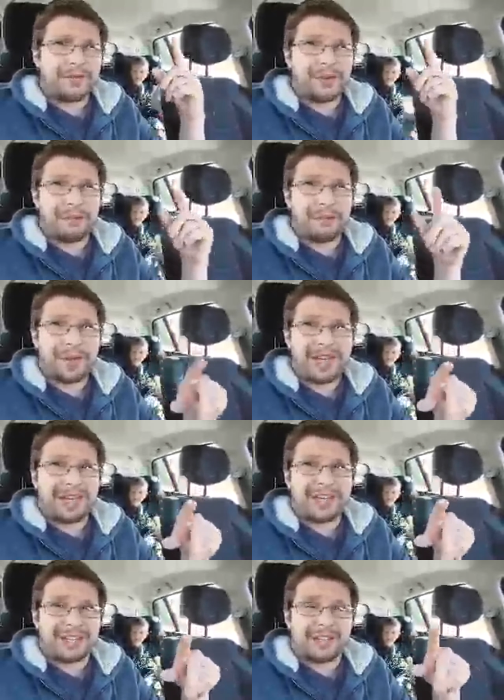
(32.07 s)
the
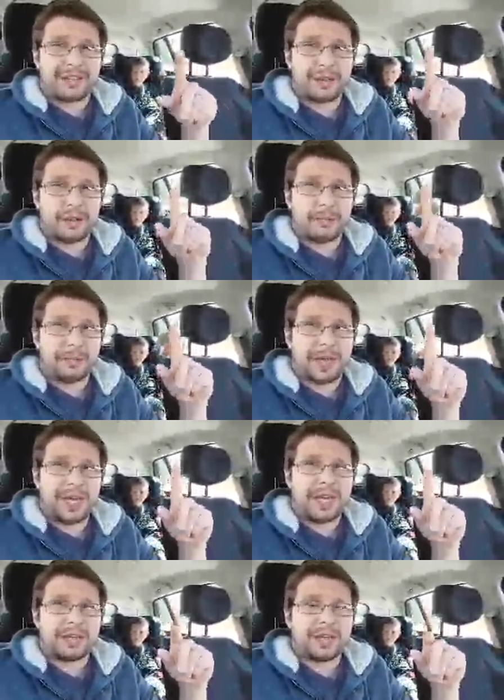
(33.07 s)
bees? So the
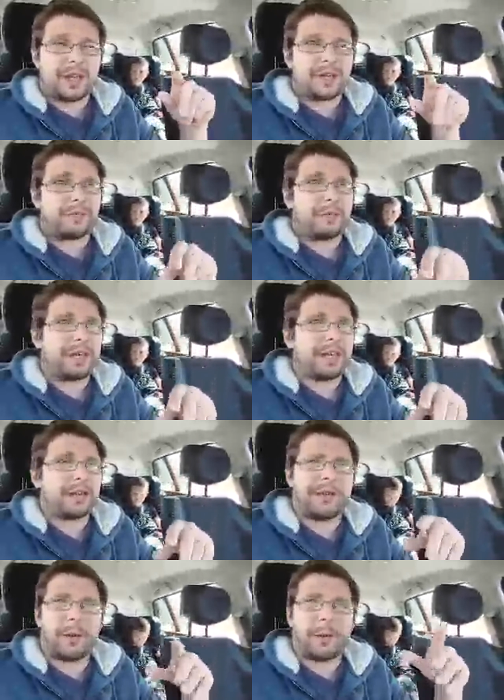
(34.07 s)
bees have been,
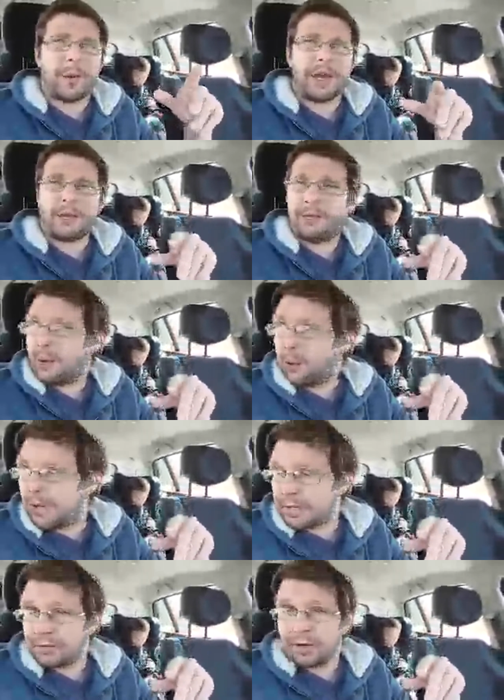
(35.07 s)
they've had a weird few
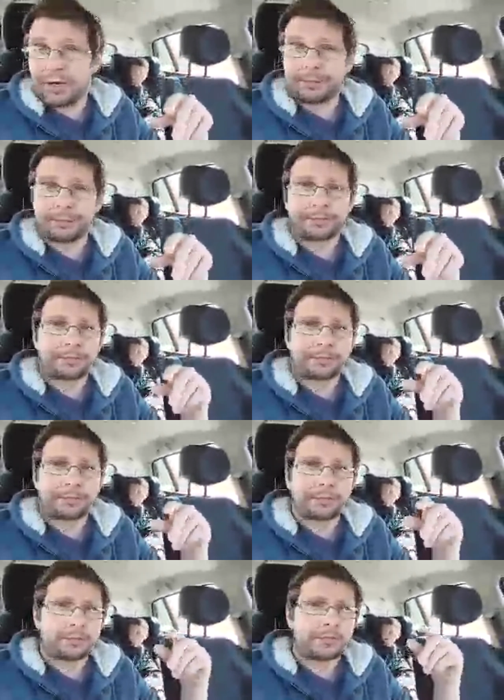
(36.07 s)
weeks, really.
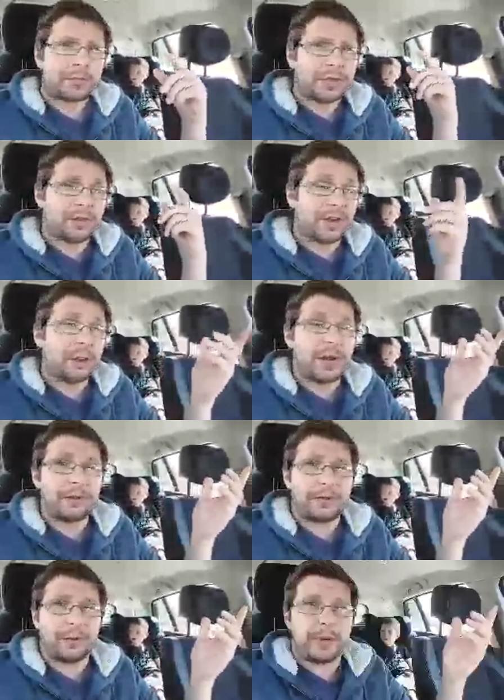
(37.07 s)
So they've had a
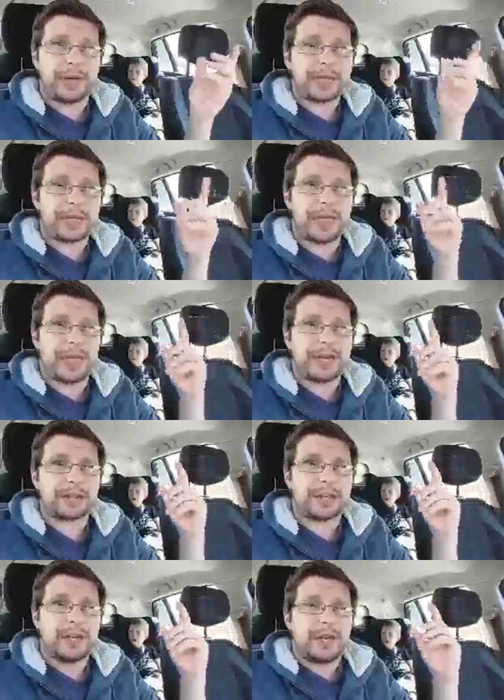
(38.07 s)
weird few weeks
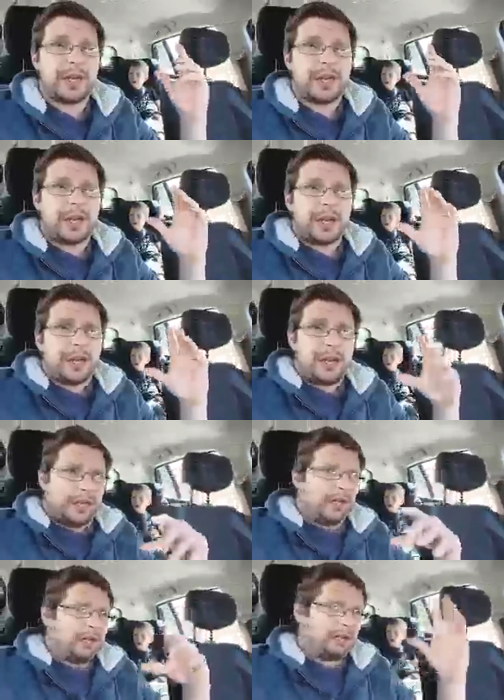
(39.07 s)
and
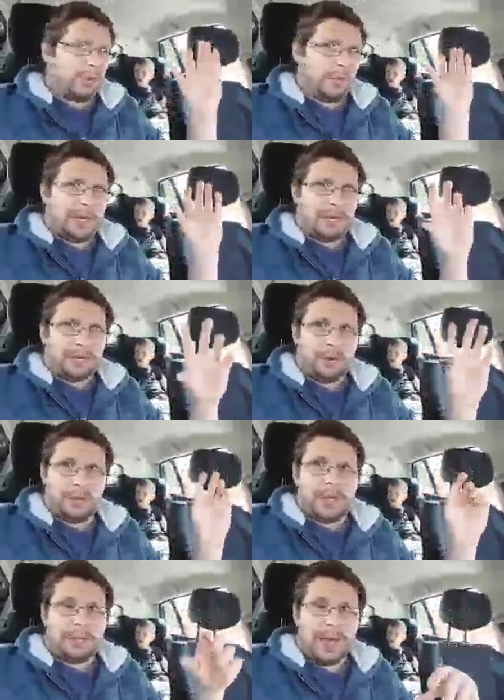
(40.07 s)
swarming has
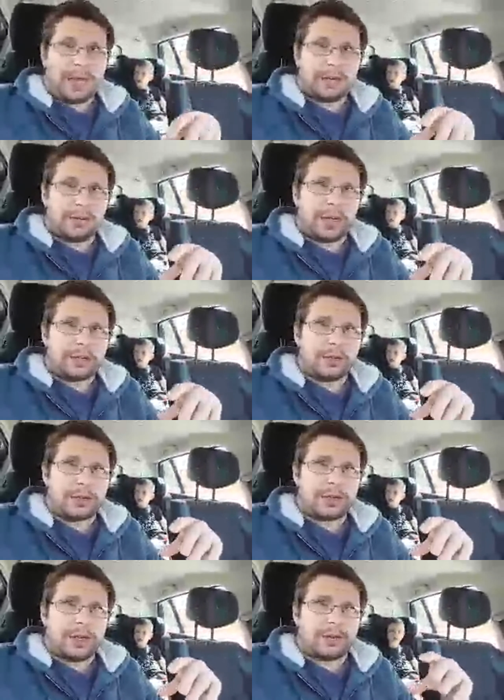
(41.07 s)
gone a bit mad and all that
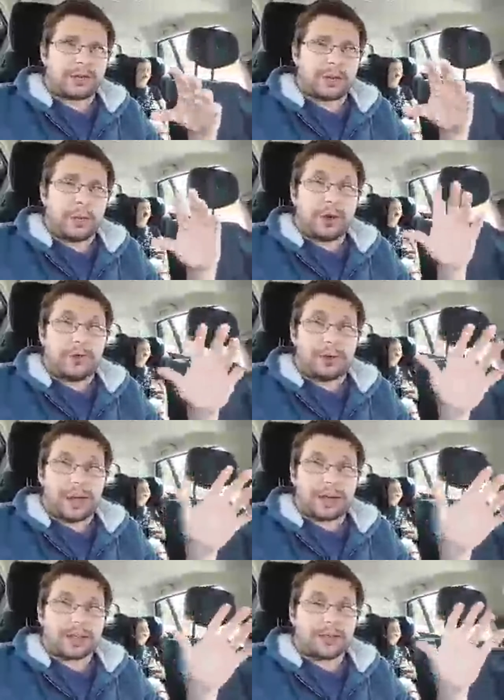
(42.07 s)
sort of stuff. So what I've
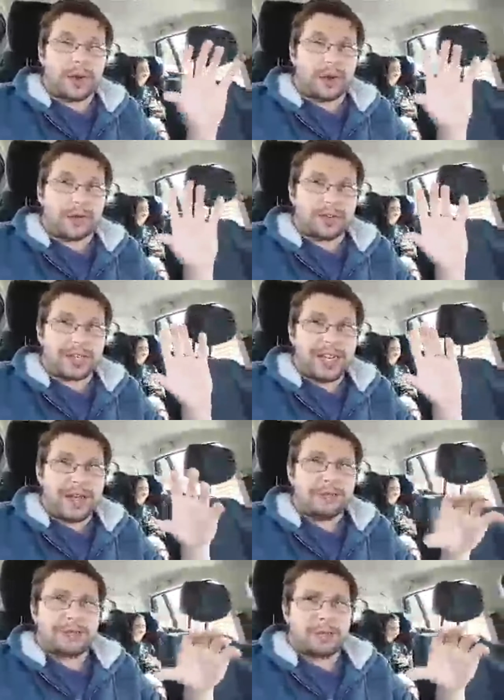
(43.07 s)
done is I've kind of just
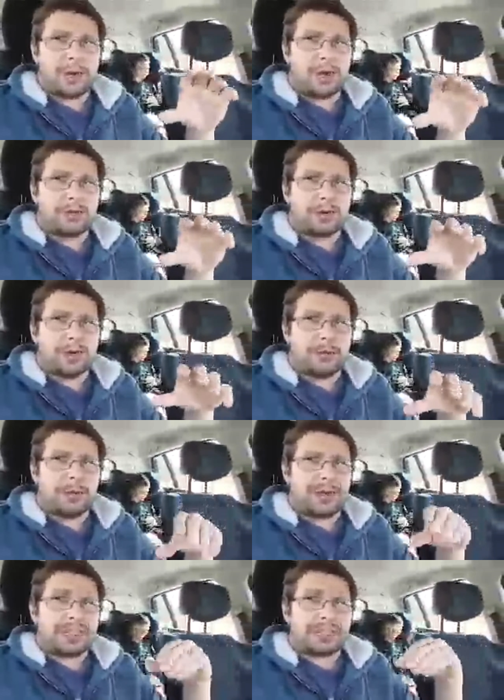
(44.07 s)
left them alone for a
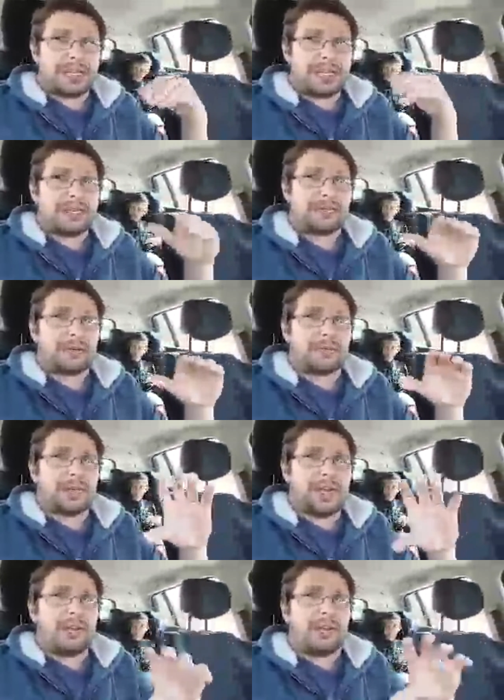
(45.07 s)
couple of weeks just to leave
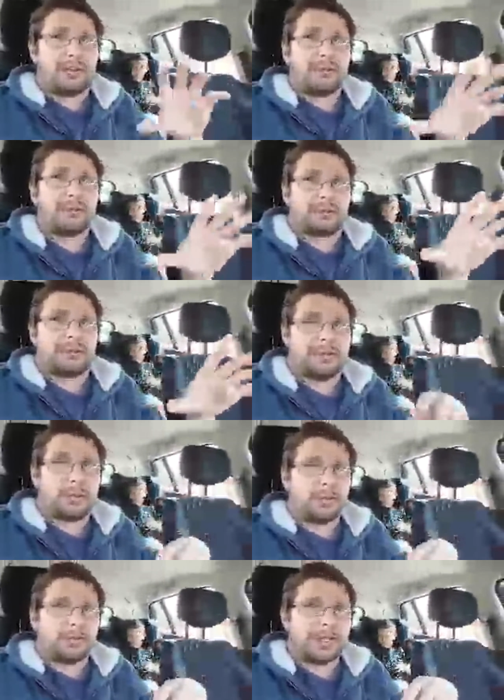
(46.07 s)
them, to let them
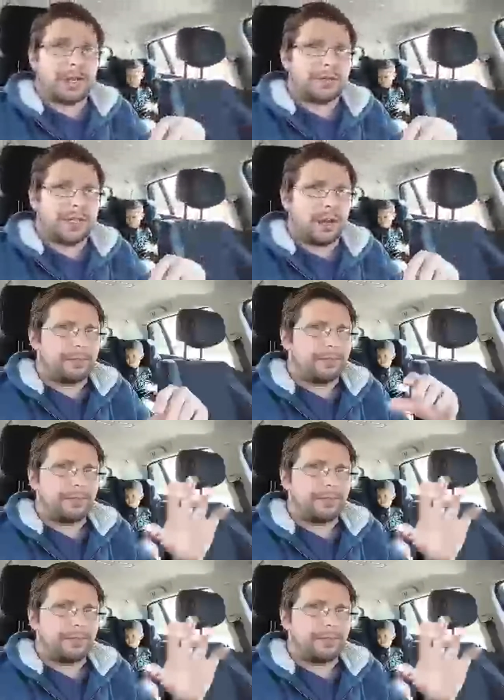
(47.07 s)
sort themselves out.